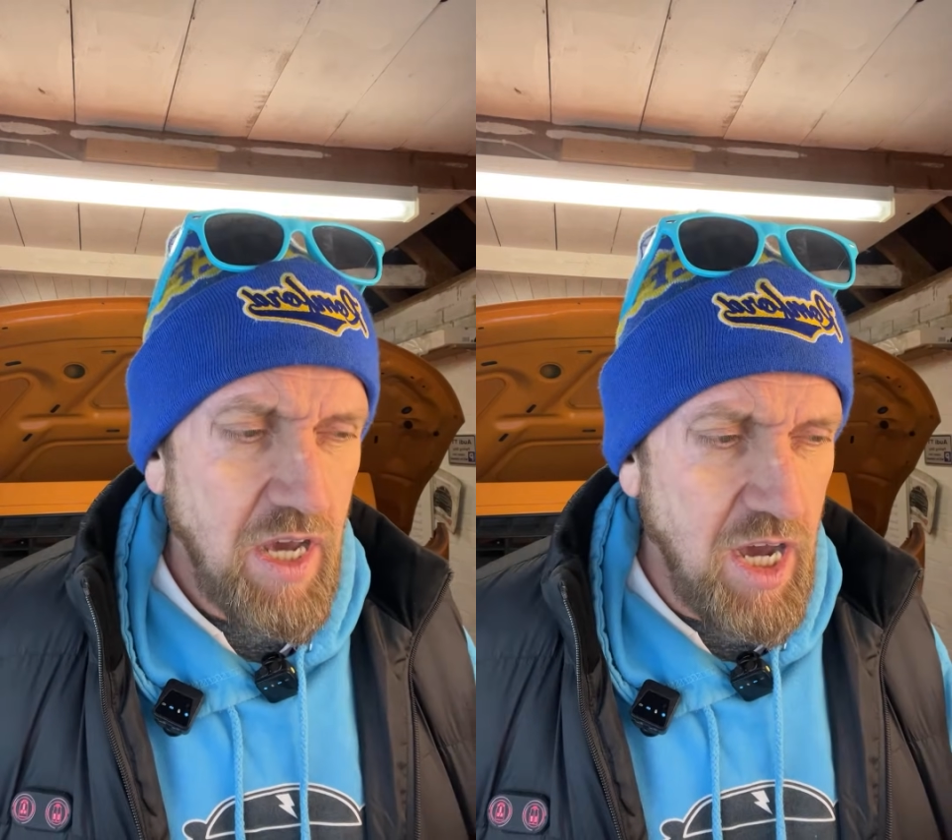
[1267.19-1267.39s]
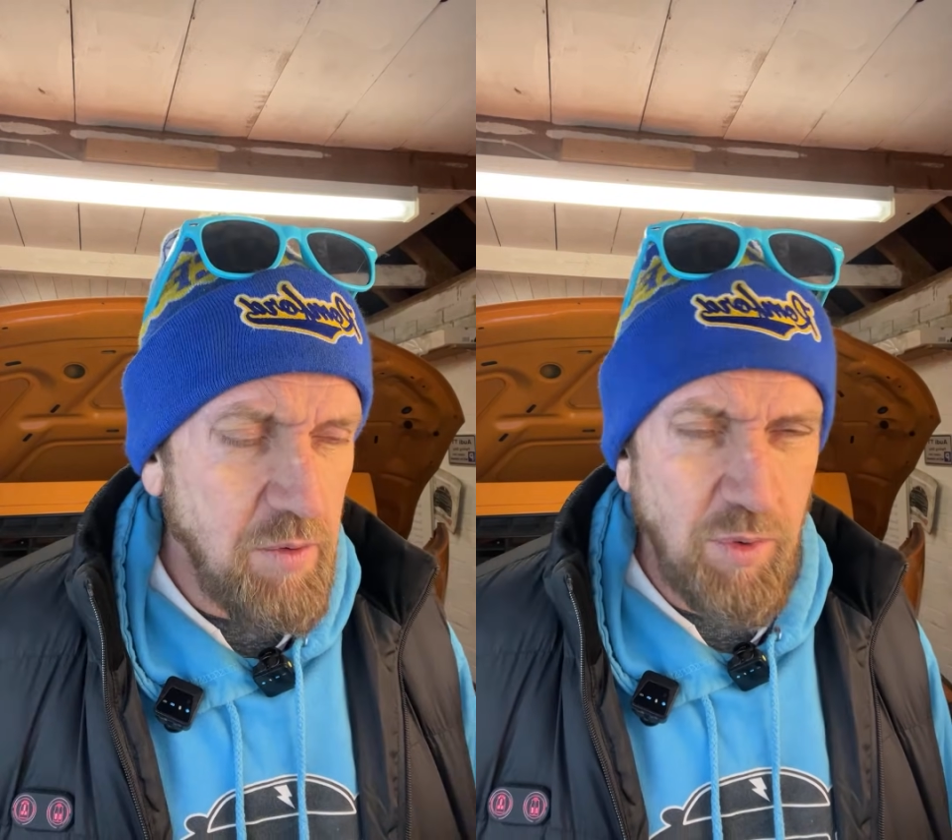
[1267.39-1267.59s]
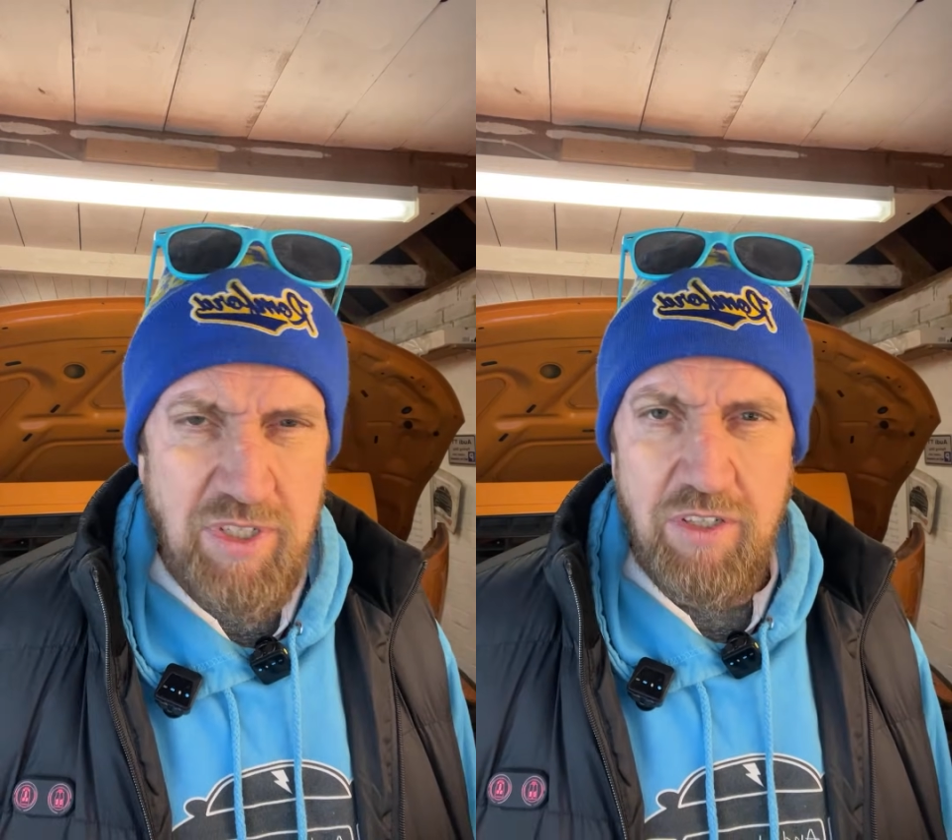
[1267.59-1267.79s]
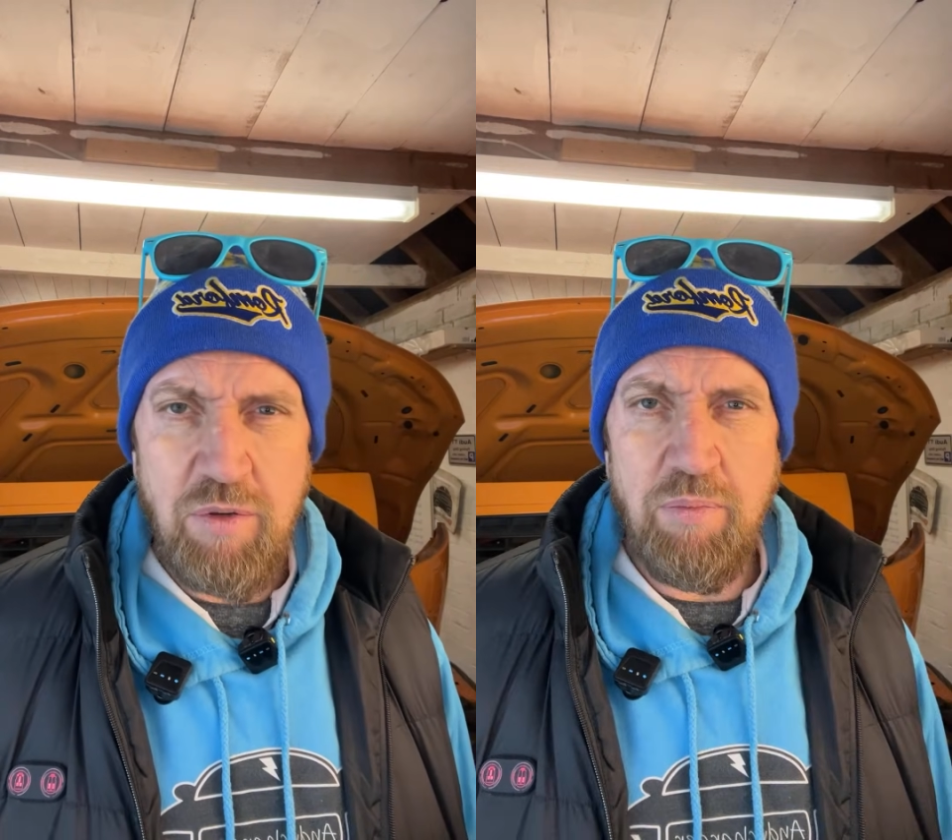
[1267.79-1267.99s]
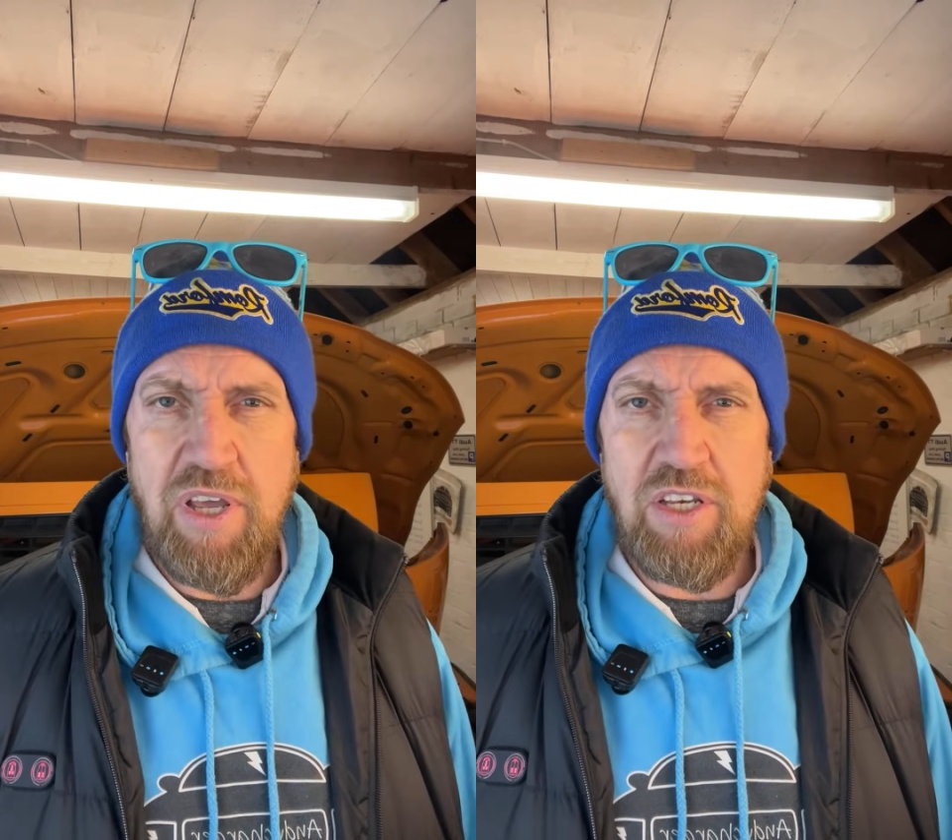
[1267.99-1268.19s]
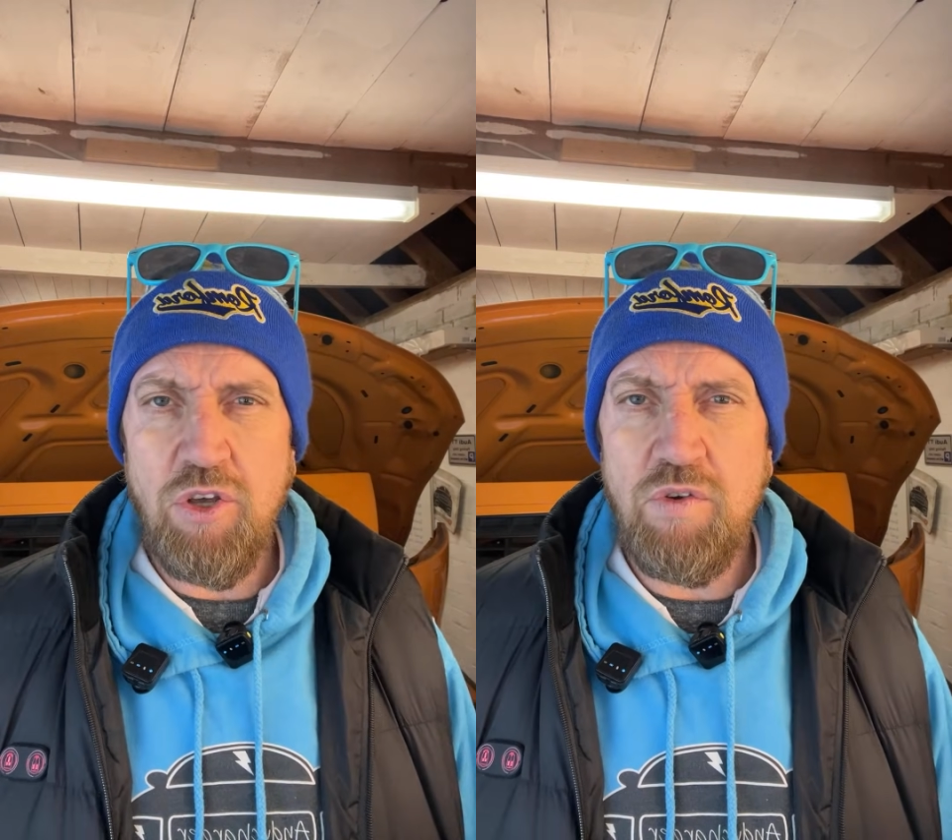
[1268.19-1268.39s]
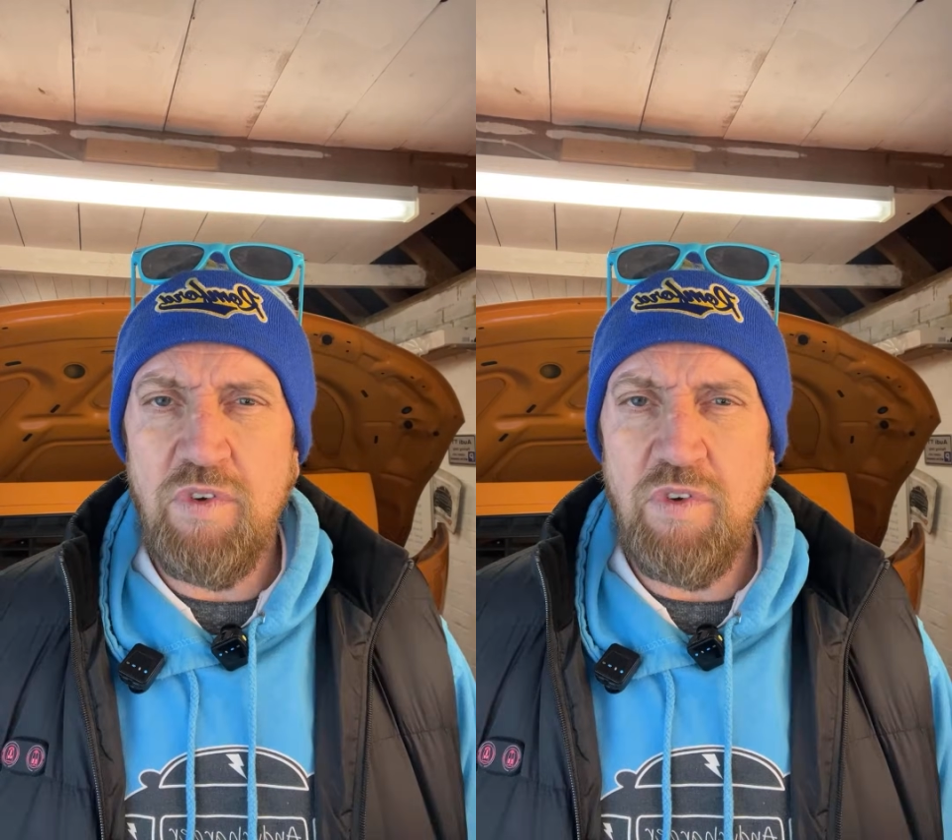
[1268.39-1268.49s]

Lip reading: I always like to bring new